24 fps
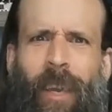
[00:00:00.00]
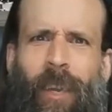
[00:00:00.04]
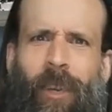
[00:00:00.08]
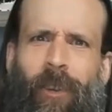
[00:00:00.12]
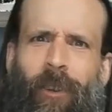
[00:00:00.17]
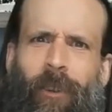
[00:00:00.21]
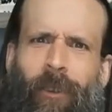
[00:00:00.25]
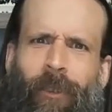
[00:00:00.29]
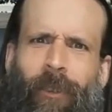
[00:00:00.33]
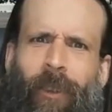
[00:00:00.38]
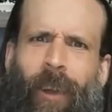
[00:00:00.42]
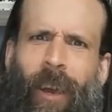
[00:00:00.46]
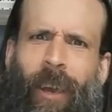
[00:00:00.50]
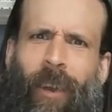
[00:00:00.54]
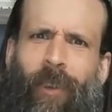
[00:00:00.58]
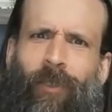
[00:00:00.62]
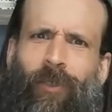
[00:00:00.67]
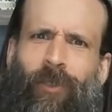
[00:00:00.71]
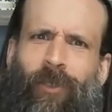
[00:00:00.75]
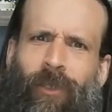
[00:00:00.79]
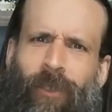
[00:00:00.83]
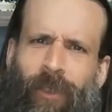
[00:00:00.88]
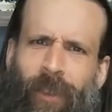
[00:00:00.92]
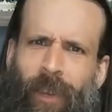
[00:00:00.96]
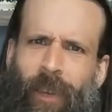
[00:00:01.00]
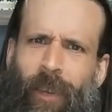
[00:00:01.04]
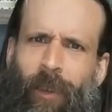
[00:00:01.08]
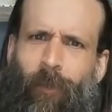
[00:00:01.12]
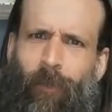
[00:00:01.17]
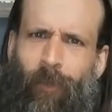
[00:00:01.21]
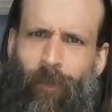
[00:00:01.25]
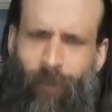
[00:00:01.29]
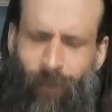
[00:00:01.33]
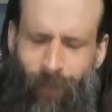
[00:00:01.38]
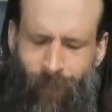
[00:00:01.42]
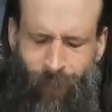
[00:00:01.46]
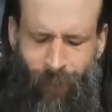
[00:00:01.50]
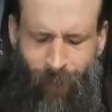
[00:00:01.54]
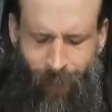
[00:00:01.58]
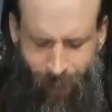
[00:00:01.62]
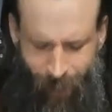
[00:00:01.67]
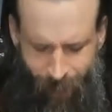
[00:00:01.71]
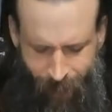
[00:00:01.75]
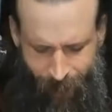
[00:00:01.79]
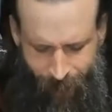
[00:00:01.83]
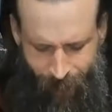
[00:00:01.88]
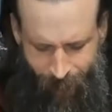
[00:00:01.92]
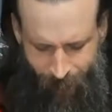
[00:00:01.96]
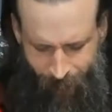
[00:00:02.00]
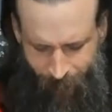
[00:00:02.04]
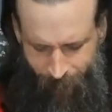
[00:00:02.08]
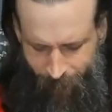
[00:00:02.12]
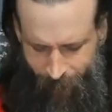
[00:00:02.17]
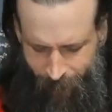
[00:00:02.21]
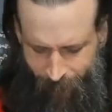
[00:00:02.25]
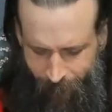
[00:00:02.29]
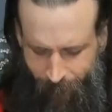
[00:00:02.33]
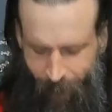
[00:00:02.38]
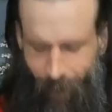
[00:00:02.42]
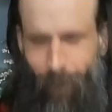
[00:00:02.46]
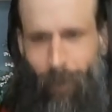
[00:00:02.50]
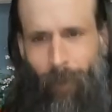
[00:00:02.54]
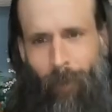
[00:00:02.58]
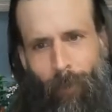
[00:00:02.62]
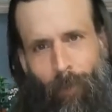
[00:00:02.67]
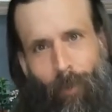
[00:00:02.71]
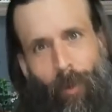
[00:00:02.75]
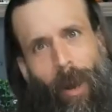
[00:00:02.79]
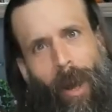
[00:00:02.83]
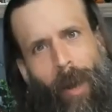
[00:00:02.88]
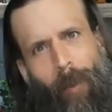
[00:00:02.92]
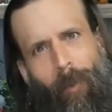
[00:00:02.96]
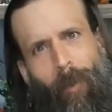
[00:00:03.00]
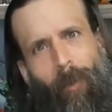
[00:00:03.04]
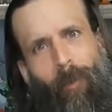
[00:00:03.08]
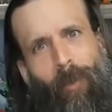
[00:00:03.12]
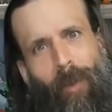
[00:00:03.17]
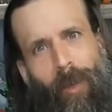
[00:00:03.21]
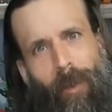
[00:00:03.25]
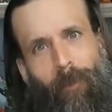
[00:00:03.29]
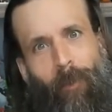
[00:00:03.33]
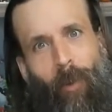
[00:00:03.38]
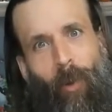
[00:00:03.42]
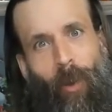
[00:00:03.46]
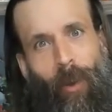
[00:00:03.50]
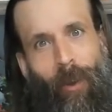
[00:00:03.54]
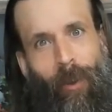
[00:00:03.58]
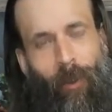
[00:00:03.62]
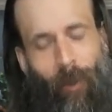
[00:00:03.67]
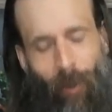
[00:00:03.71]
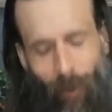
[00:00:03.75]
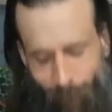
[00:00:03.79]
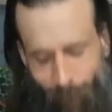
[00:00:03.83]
your life seem probably more normal.